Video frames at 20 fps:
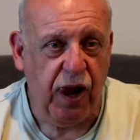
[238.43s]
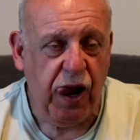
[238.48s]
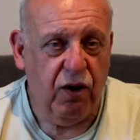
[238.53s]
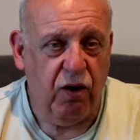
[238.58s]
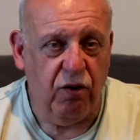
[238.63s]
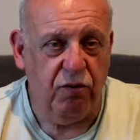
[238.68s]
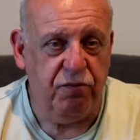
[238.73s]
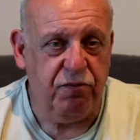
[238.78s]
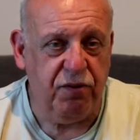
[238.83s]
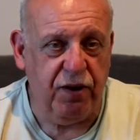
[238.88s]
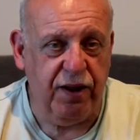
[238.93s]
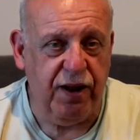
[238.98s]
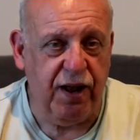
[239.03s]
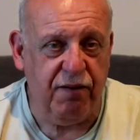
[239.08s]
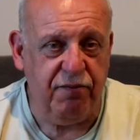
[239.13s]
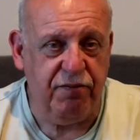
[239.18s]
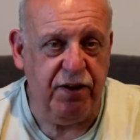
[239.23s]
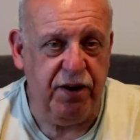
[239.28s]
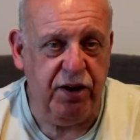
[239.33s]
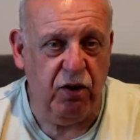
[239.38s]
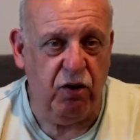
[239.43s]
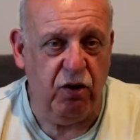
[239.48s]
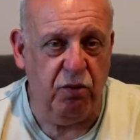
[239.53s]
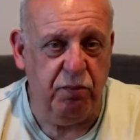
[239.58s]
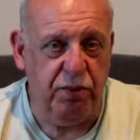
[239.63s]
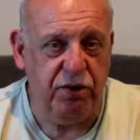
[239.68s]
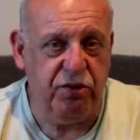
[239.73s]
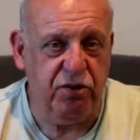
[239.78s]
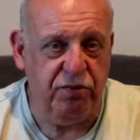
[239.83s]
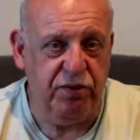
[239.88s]
Hopefully that video will
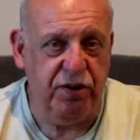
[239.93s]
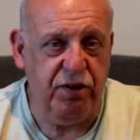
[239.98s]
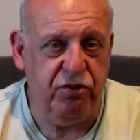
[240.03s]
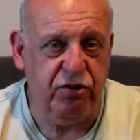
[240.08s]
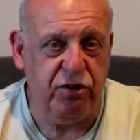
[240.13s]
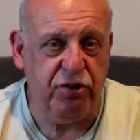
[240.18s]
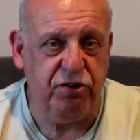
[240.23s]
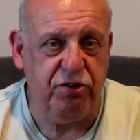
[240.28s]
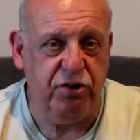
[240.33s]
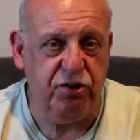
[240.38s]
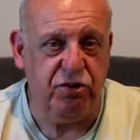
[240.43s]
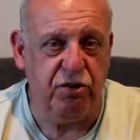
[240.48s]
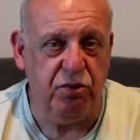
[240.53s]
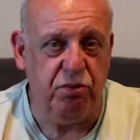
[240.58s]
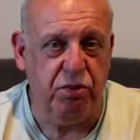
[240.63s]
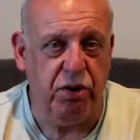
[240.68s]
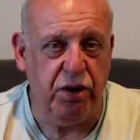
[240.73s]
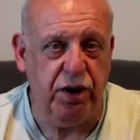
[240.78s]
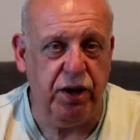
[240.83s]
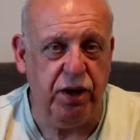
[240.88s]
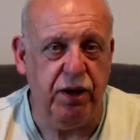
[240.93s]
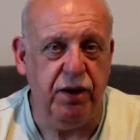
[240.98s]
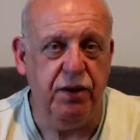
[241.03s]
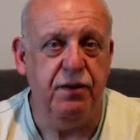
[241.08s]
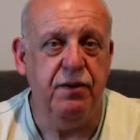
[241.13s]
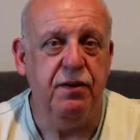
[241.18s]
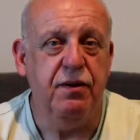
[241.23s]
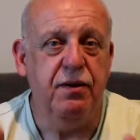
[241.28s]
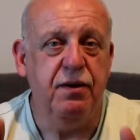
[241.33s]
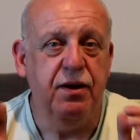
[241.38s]
be of interest to somebody.
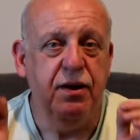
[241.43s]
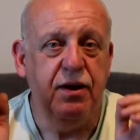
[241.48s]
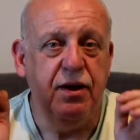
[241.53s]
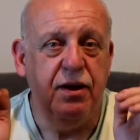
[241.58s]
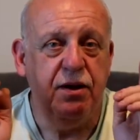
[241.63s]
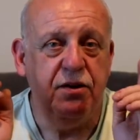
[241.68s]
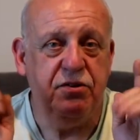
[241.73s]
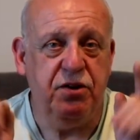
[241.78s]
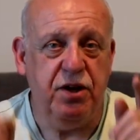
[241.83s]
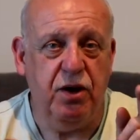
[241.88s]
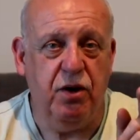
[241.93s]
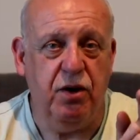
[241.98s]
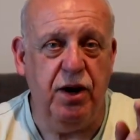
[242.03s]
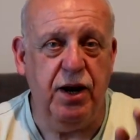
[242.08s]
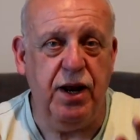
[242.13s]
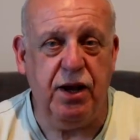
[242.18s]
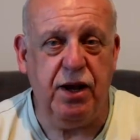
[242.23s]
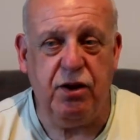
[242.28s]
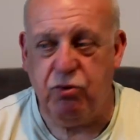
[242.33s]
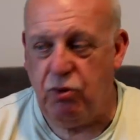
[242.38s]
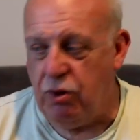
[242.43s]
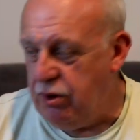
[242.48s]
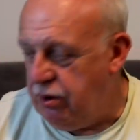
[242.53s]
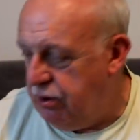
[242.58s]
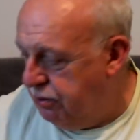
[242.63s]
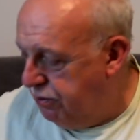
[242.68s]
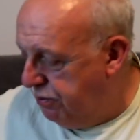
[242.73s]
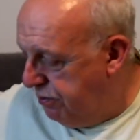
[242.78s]
See you on the next one.